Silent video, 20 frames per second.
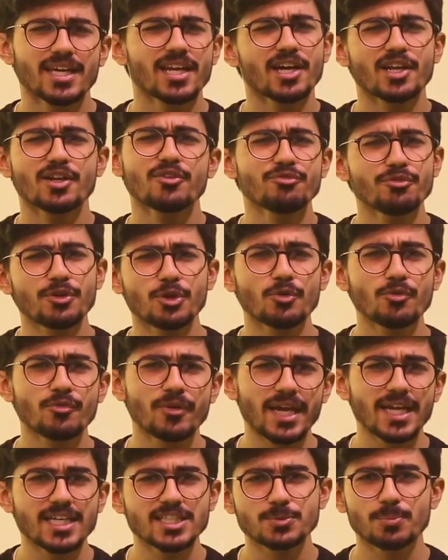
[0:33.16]
There are a few
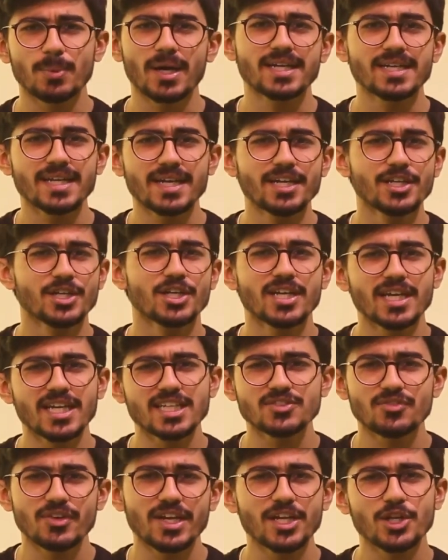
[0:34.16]
ways, but in
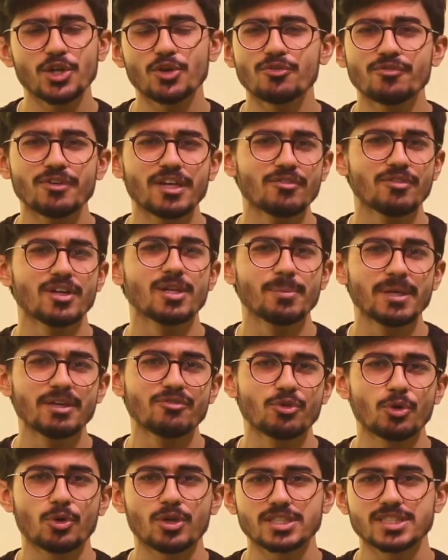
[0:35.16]
today's video we will be
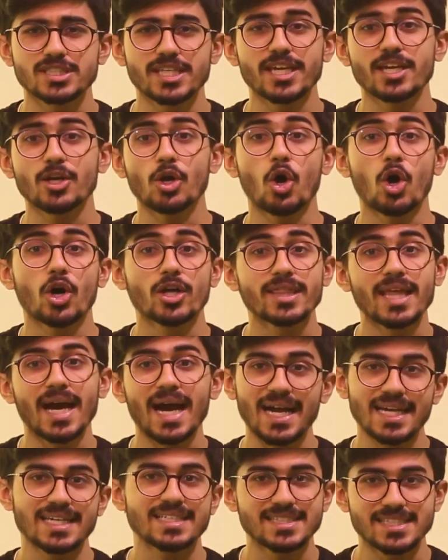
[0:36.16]
focusing on
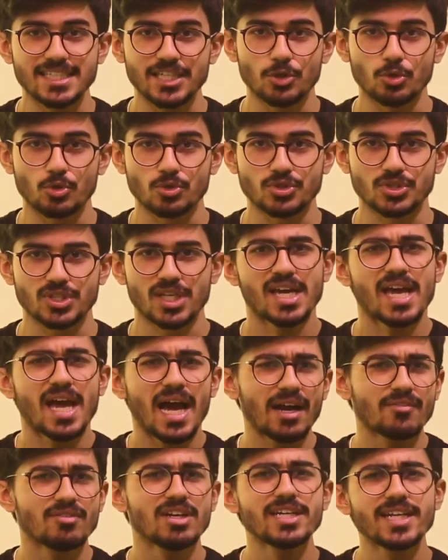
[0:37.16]
ICOs.
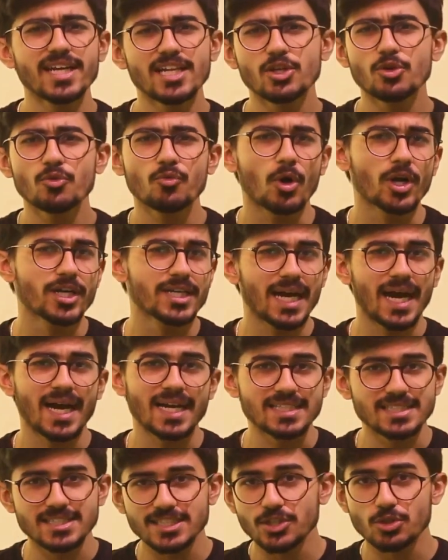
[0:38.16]
I will tell you what
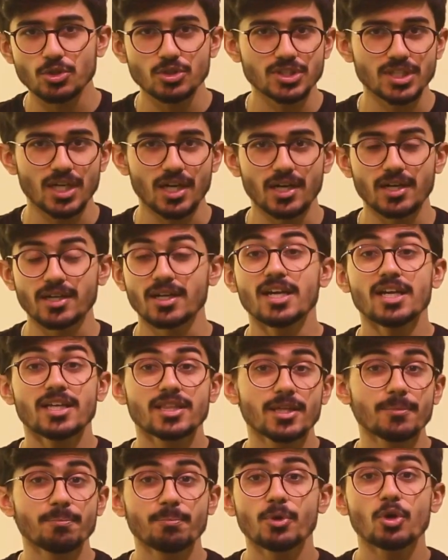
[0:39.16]
ICOs are,
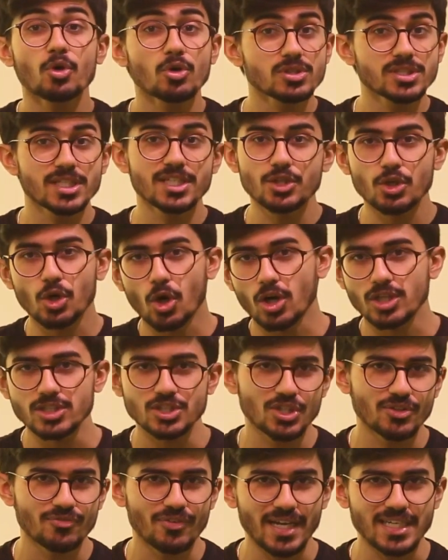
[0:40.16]
the pros and
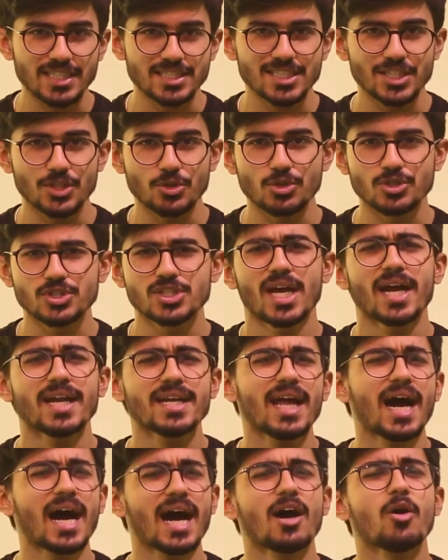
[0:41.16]
cons of ICOs,
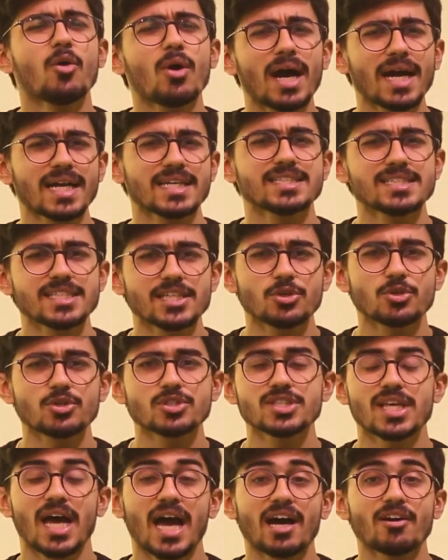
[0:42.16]
and how
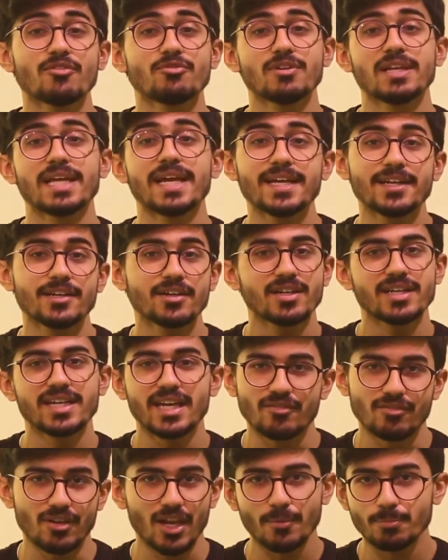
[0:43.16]
ICOs have later
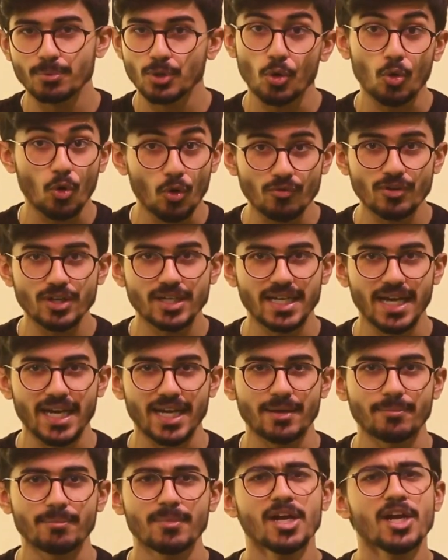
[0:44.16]
developed over
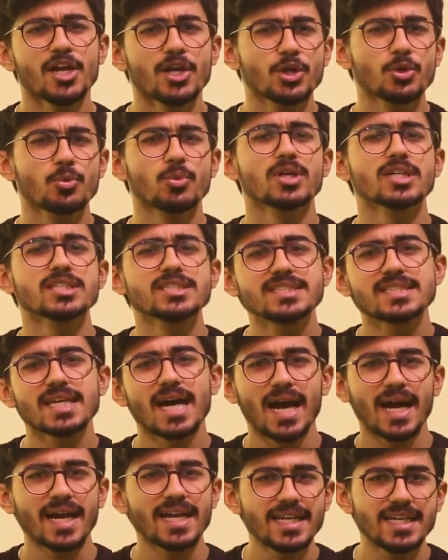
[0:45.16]
time towards
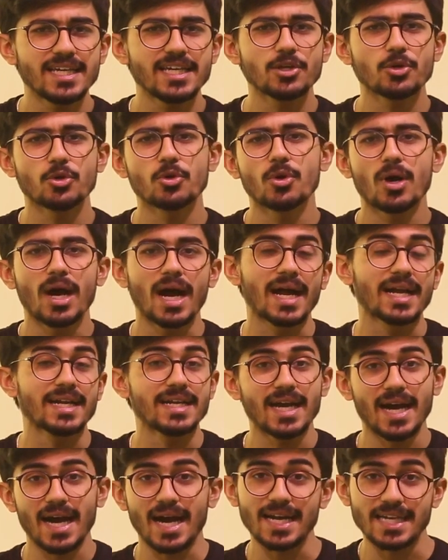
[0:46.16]
IDO
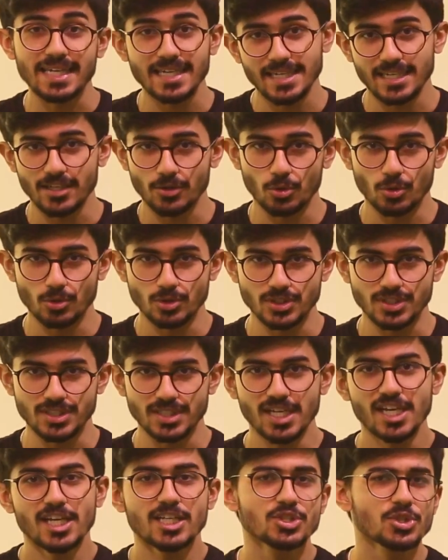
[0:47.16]
and IEOs.
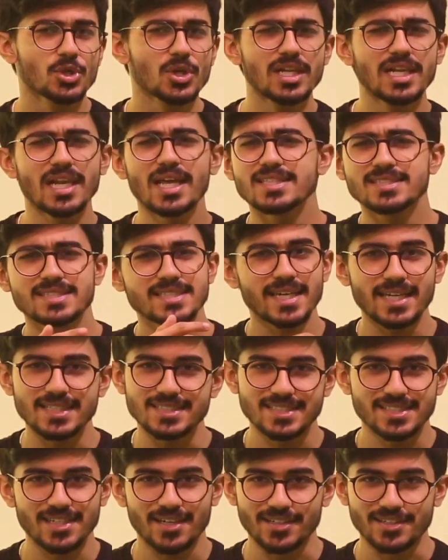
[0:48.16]
So let's get
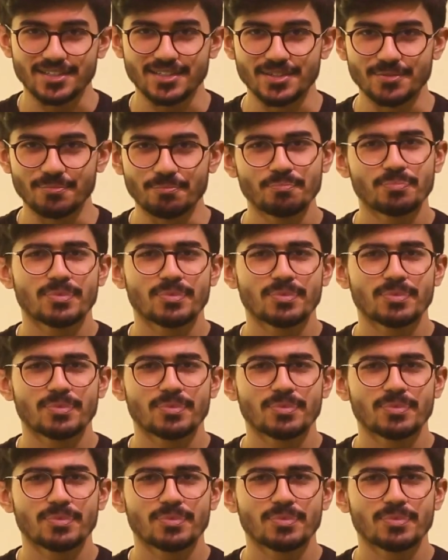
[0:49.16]
started.